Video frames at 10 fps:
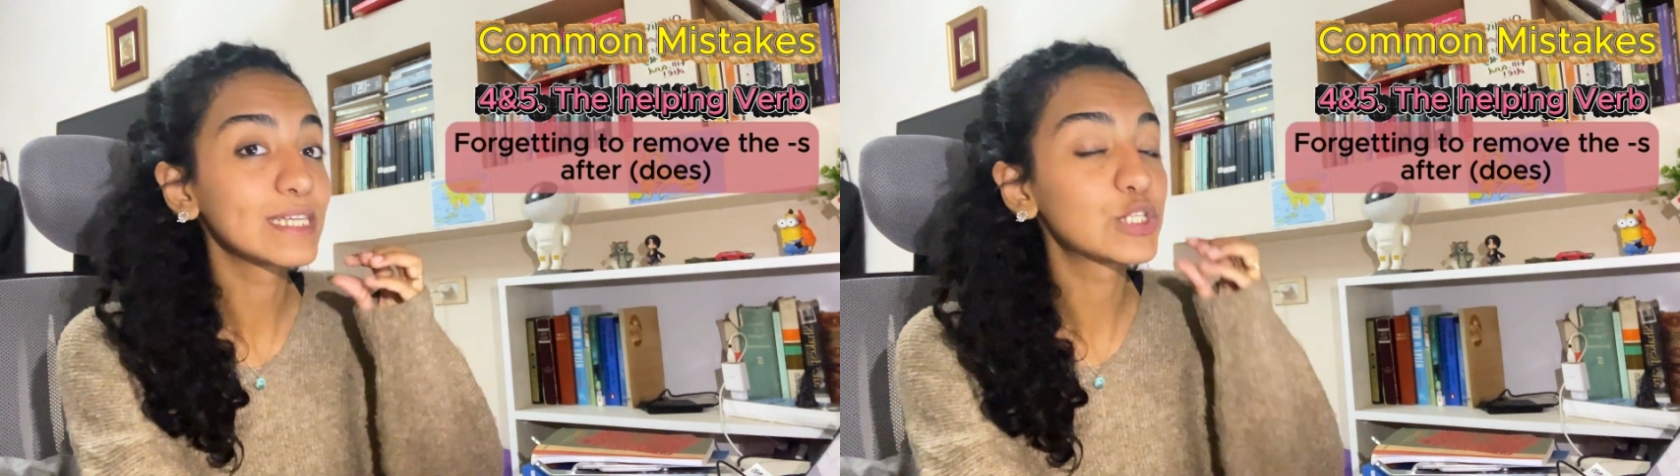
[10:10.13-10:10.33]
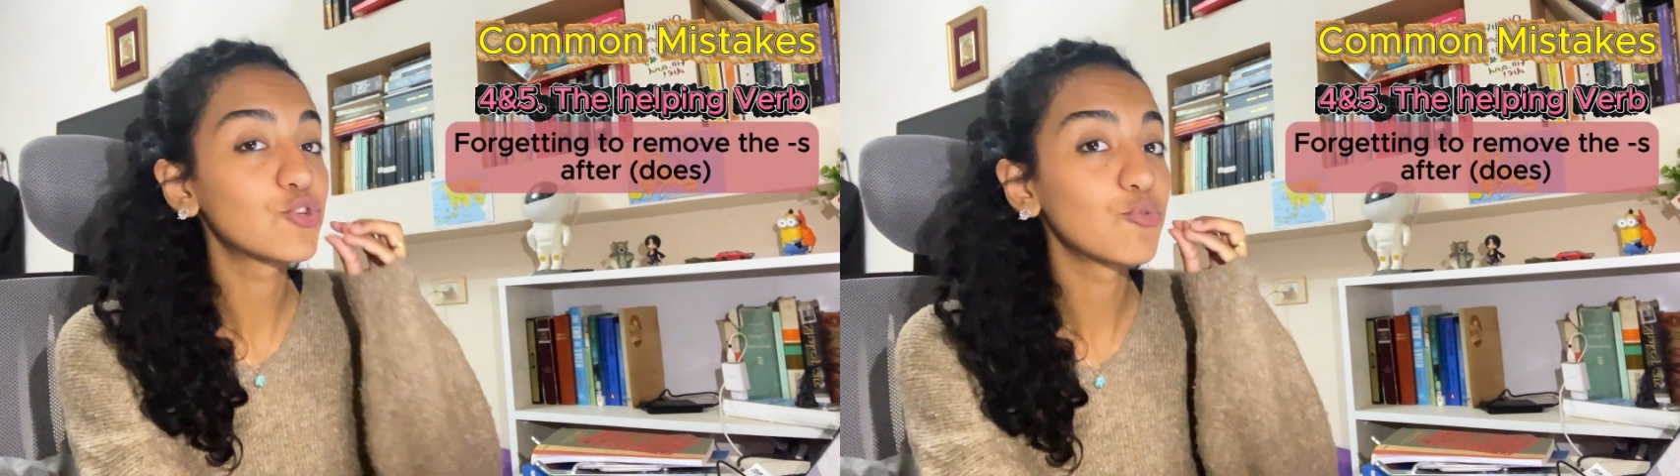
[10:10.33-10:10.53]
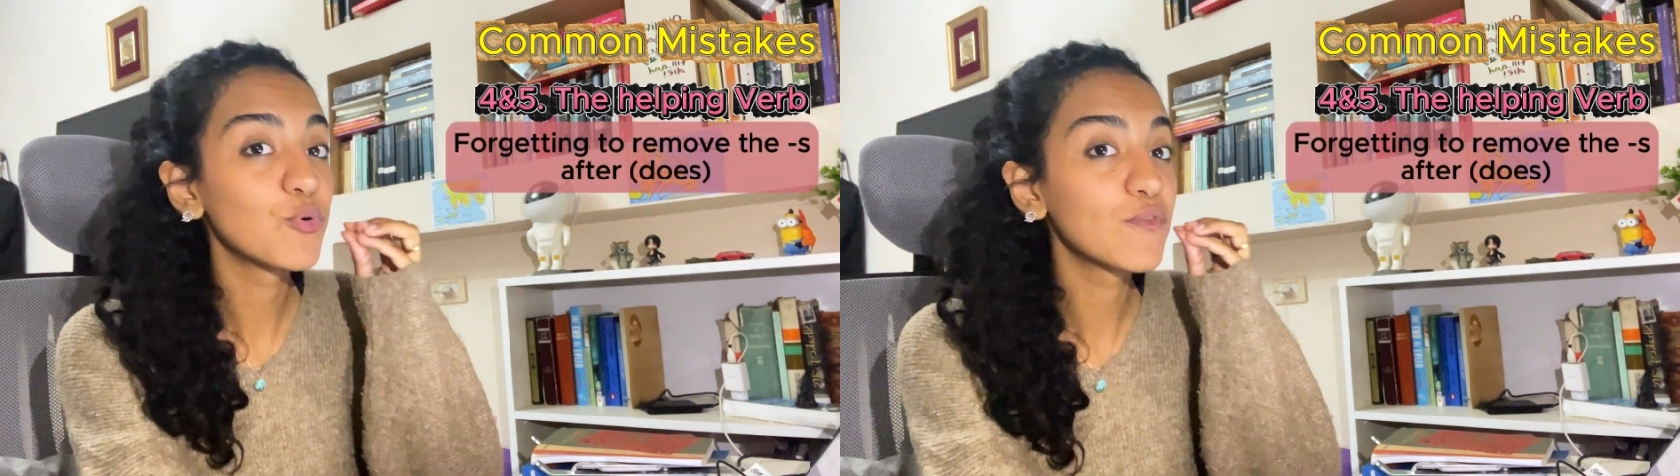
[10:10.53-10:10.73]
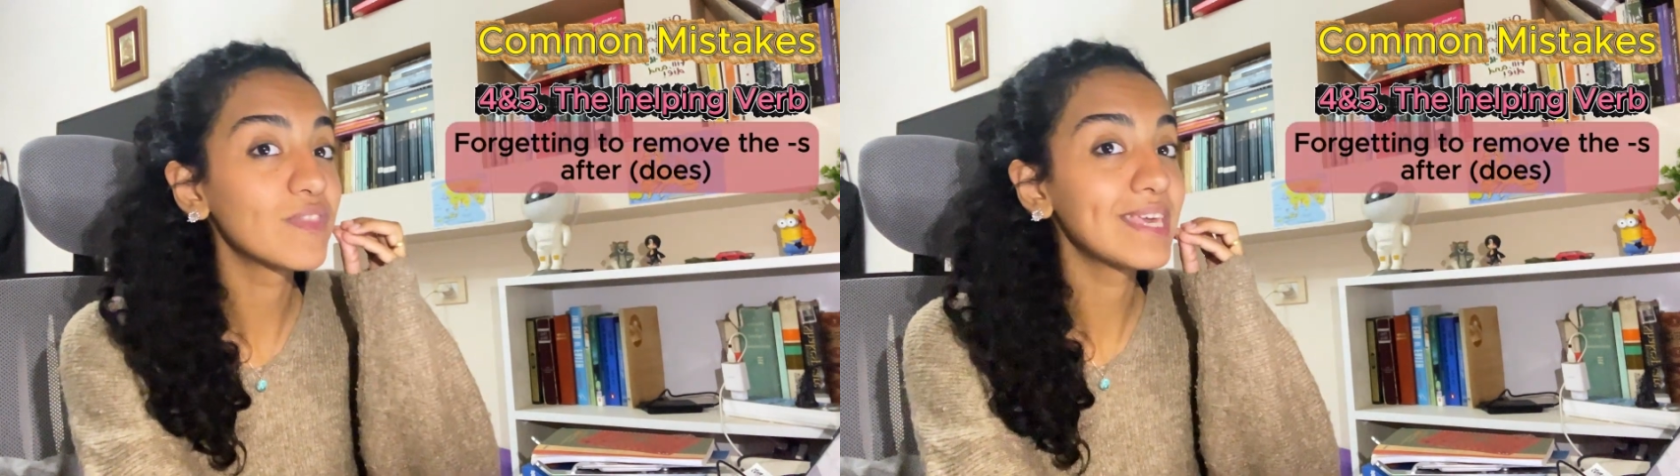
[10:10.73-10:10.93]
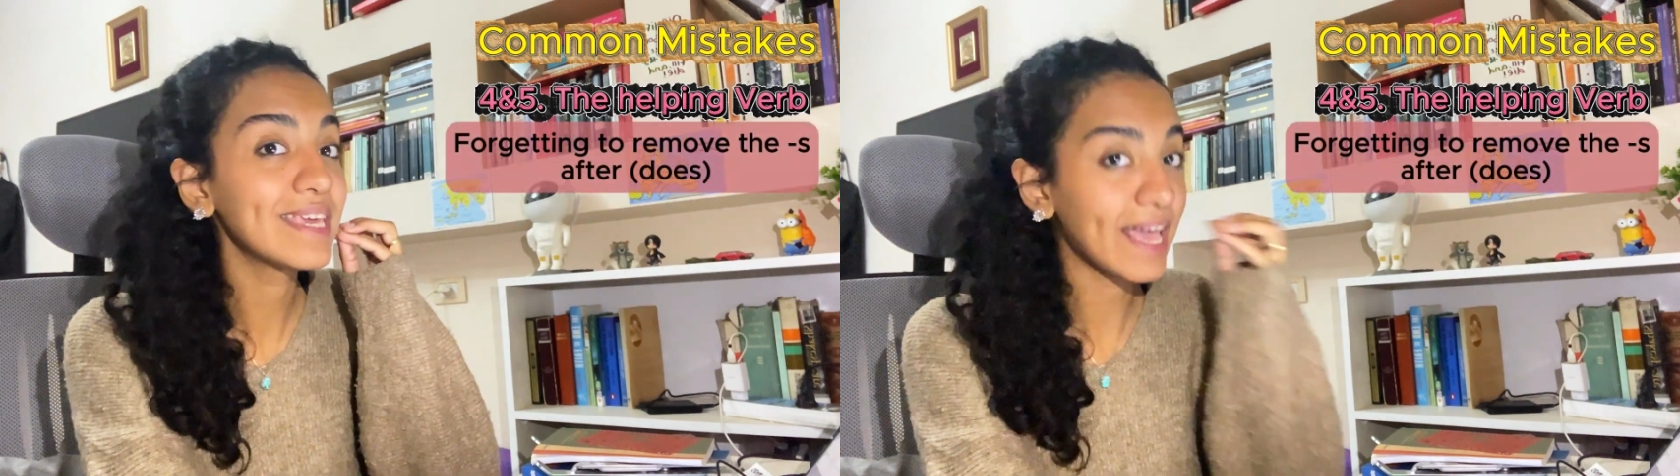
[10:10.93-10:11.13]
to remove
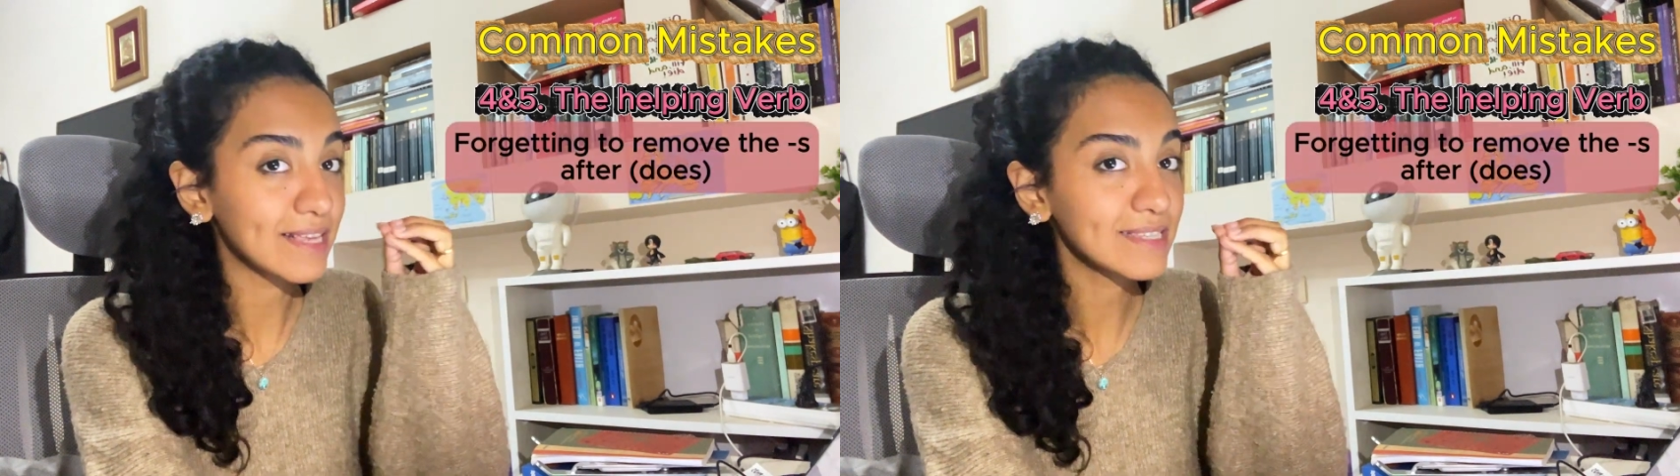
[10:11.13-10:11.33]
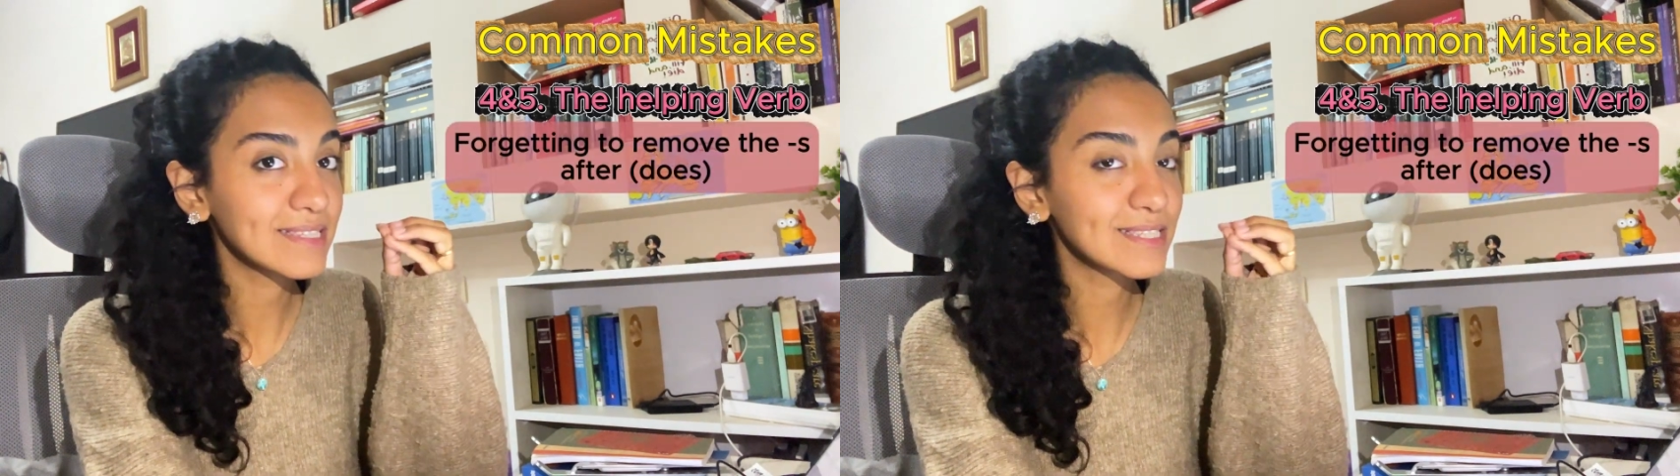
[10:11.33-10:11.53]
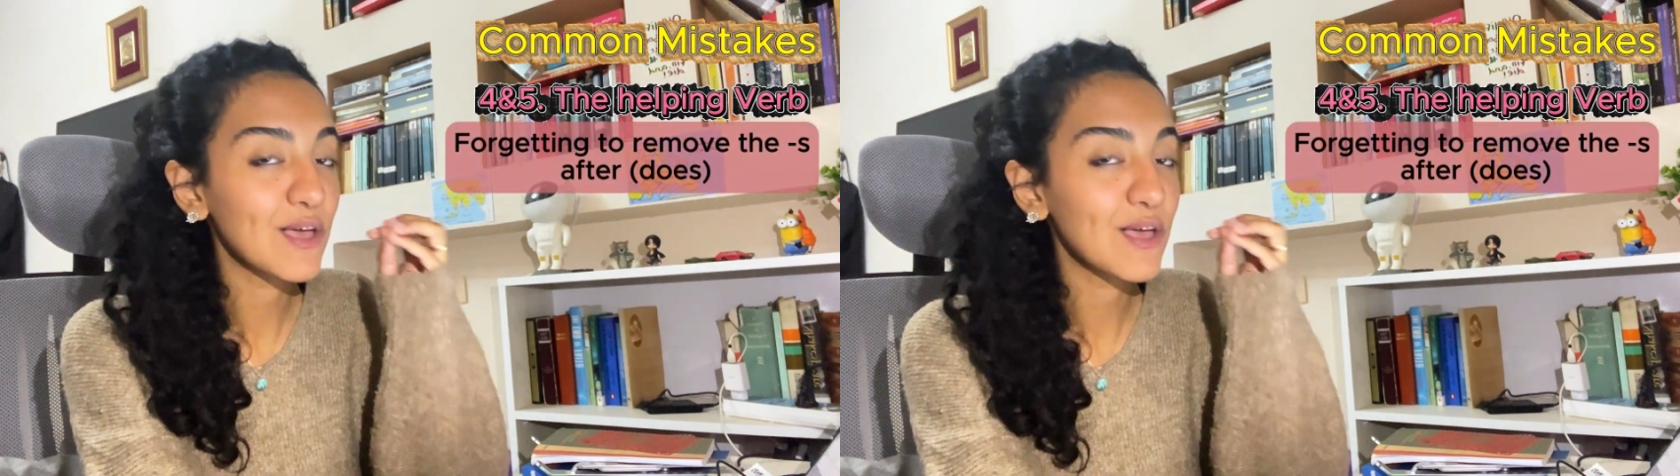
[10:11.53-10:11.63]
the s